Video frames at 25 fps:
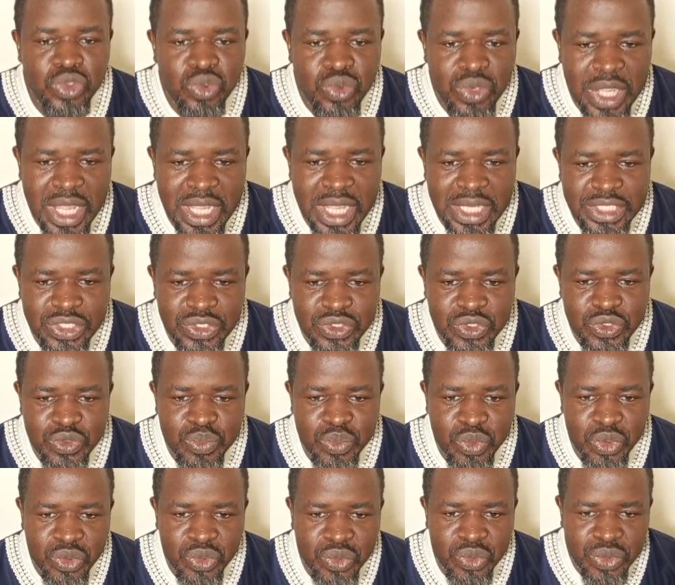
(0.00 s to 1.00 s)
look at it
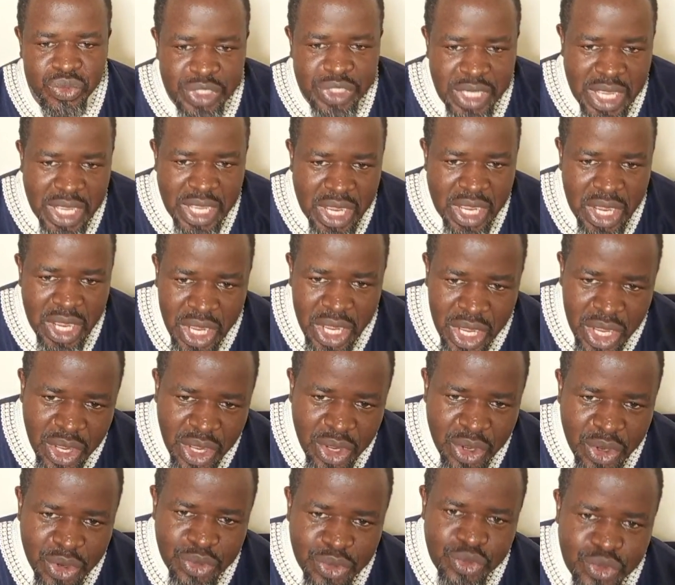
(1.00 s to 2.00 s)
tomorrow.
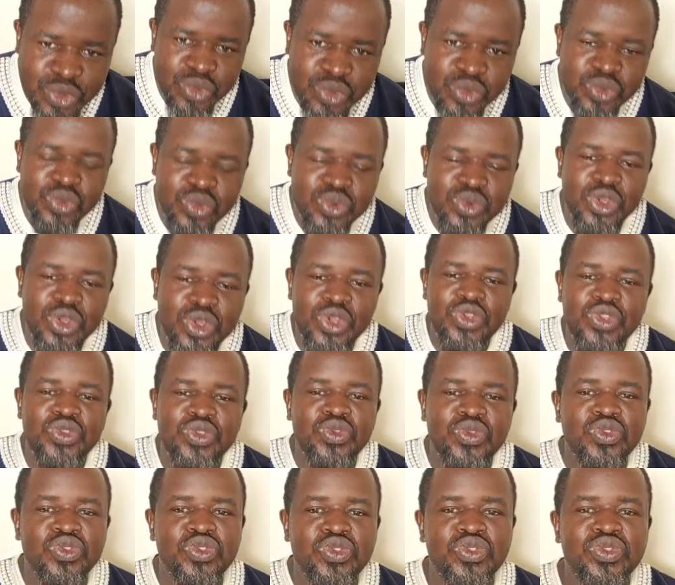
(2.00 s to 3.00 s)
You will not
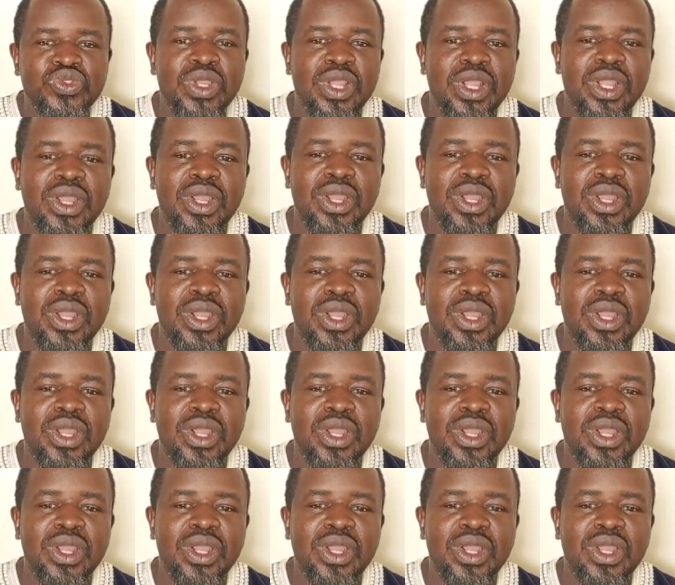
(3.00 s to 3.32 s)
use